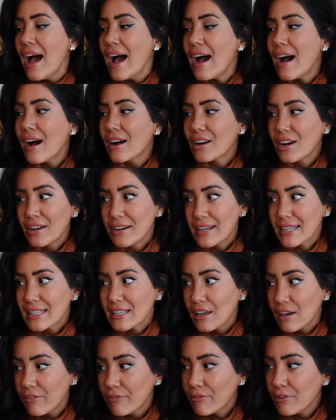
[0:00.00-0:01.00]
uh, got it as a
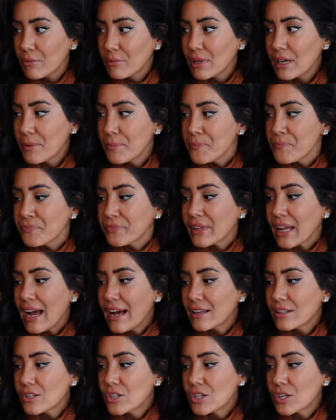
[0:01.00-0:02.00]
gift for me.
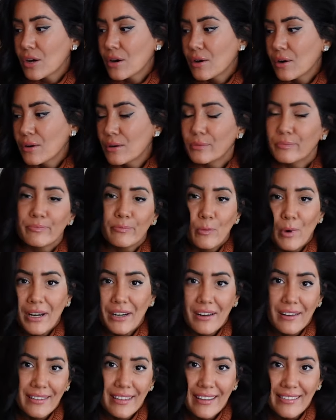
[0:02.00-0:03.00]
And so why
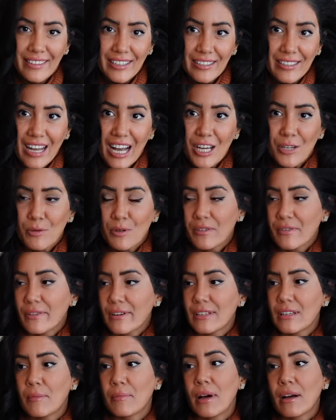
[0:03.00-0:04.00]
not get the attachments
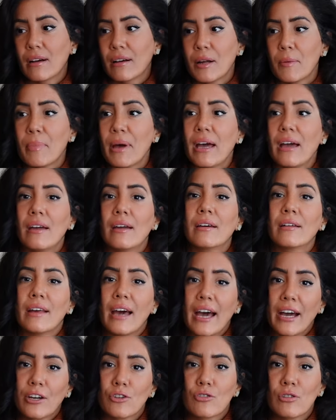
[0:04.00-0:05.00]
first? I'm not going to pay an
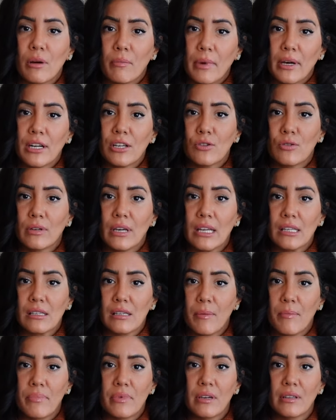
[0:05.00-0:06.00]
extra money to get
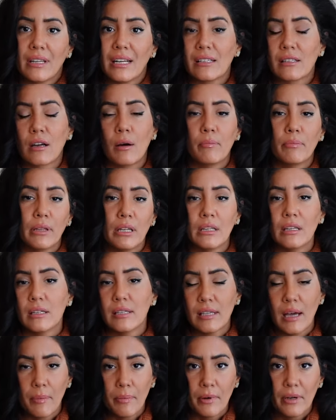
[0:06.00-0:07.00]
something that's completely
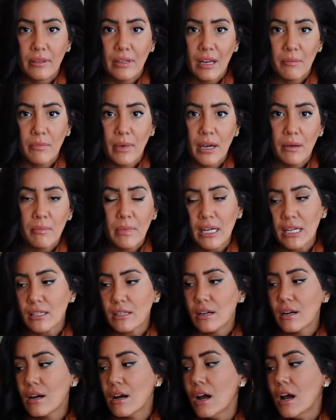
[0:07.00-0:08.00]
separate than my
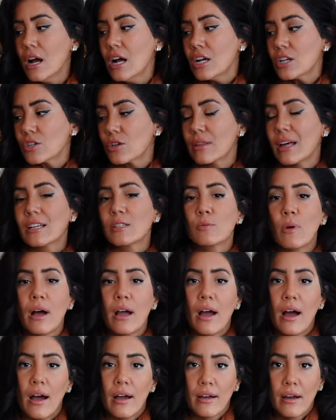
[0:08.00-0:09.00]
mixer. So that's
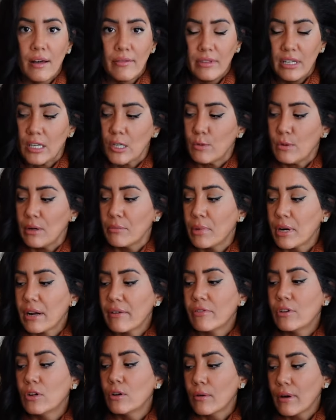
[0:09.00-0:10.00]
why I got this one. But
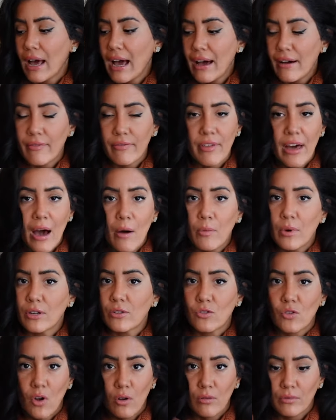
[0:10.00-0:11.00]
if you don't have that one,
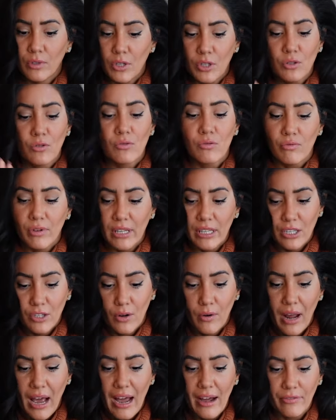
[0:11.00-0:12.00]
don't you really
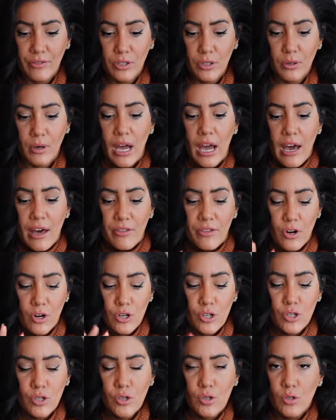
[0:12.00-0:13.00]
don't have to to. There are
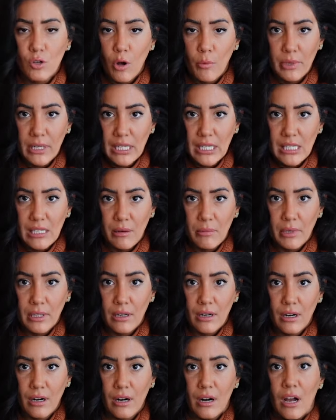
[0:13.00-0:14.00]
so many
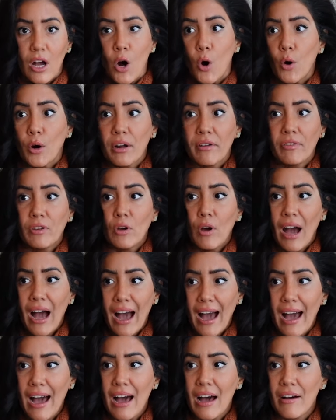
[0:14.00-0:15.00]
similar, or if you
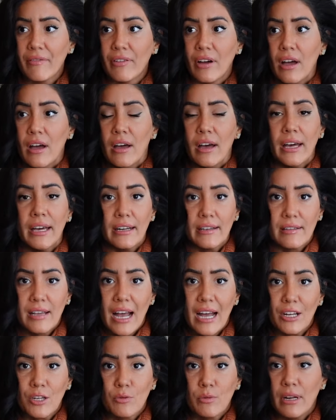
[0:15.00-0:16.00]
have an
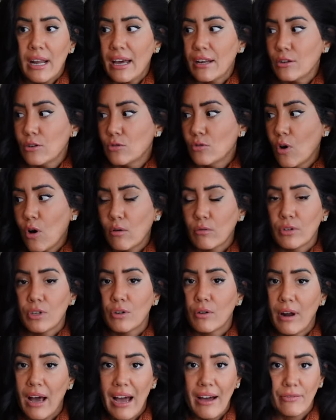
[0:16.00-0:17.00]
attachment and you don't, you
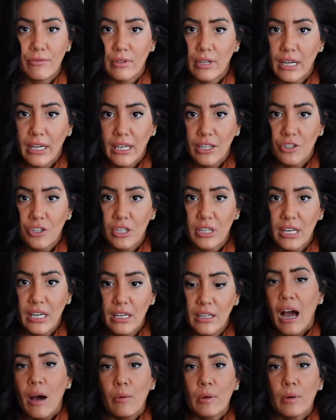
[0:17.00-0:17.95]
don't have to get KitchenAid. I